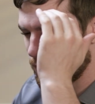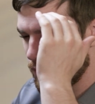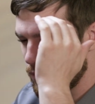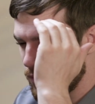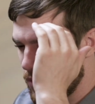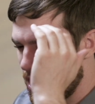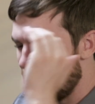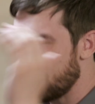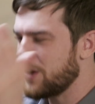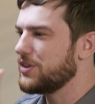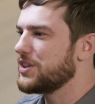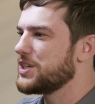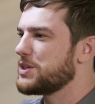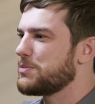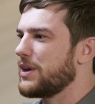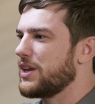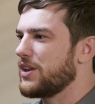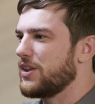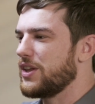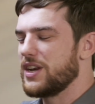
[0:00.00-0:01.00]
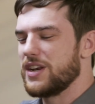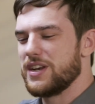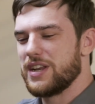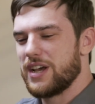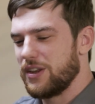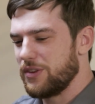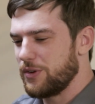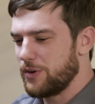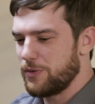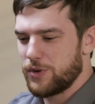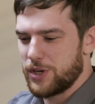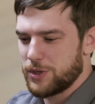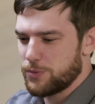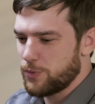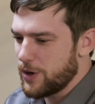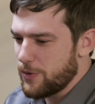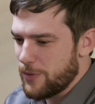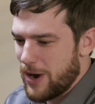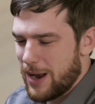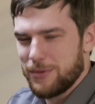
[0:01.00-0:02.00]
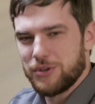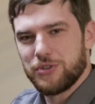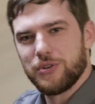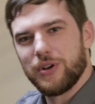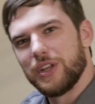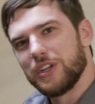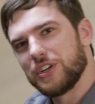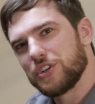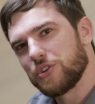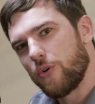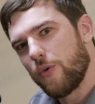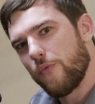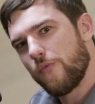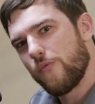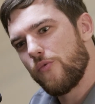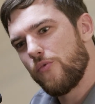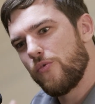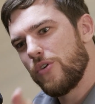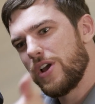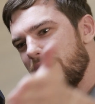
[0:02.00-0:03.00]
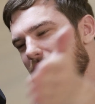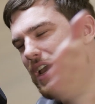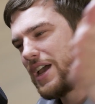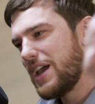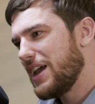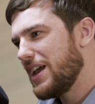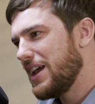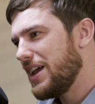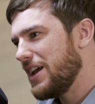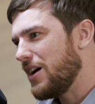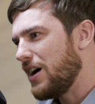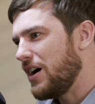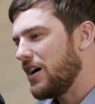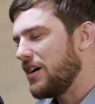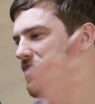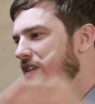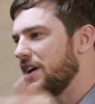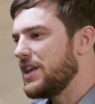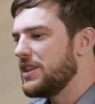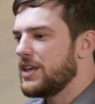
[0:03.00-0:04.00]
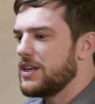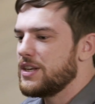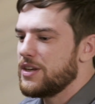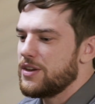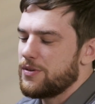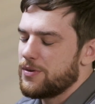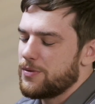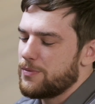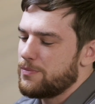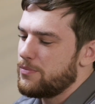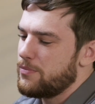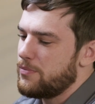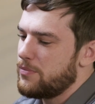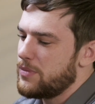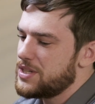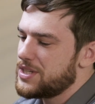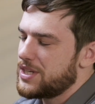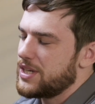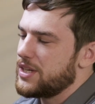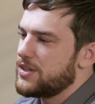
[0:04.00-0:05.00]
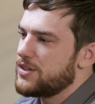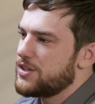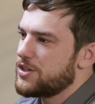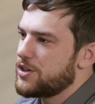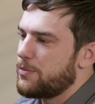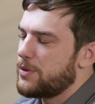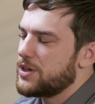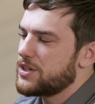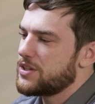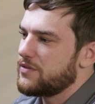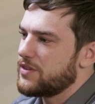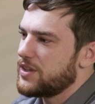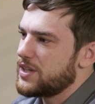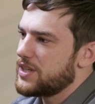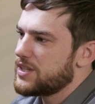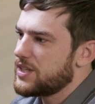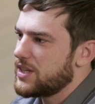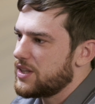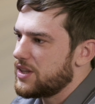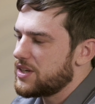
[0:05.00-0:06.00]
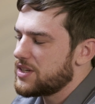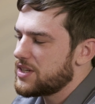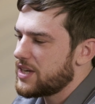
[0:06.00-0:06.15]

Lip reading: wildly speculating down just one rabbit trail, and they're just going way off, and then you're missing so much of this in the